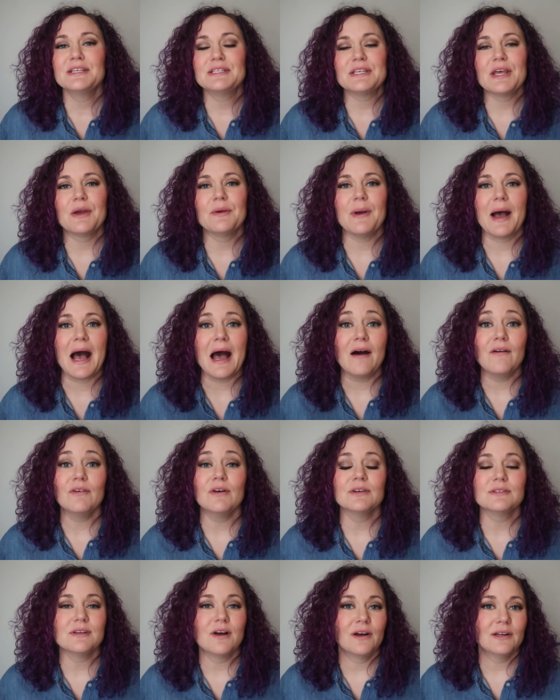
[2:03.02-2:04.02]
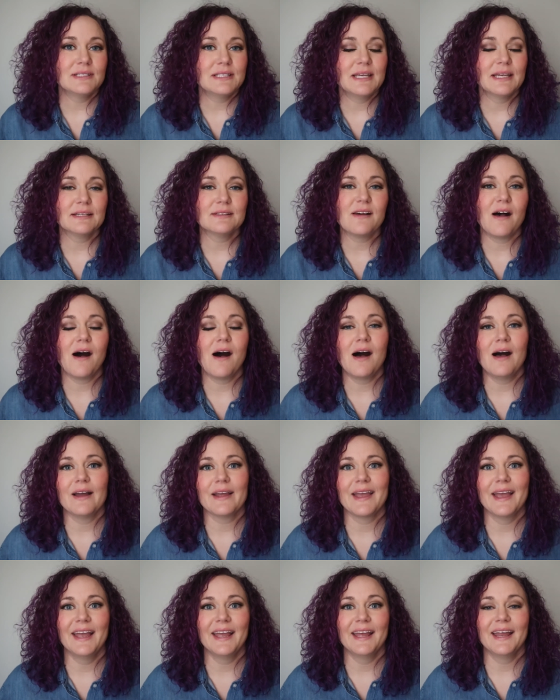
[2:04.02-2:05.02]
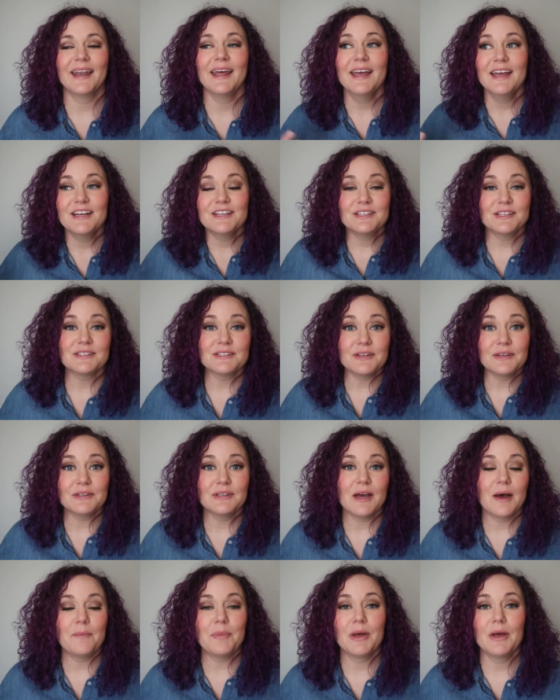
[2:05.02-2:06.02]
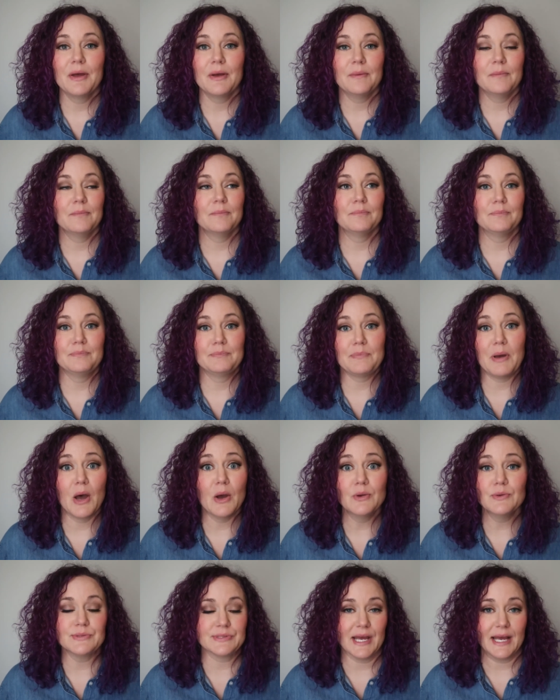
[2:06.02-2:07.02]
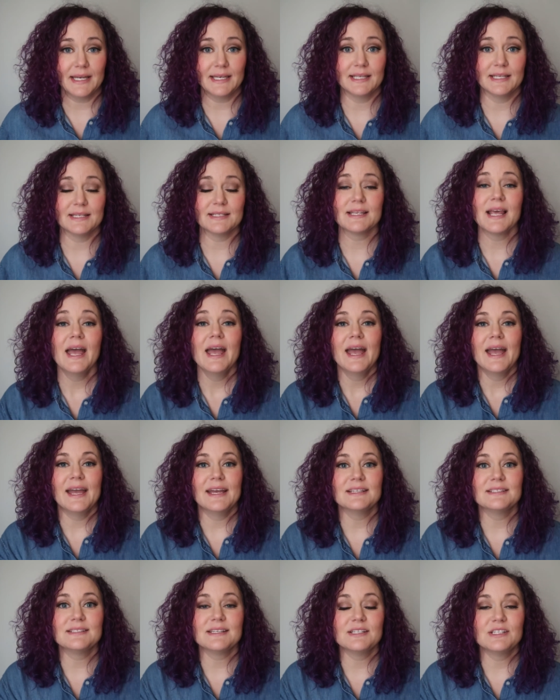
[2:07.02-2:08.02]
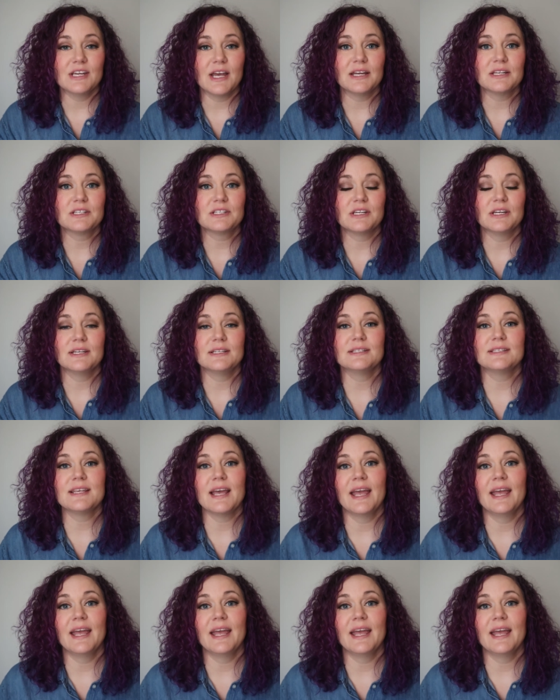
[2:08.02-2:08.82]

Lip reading: So I looked on TikTok and just looked up pose ideas and suggestions.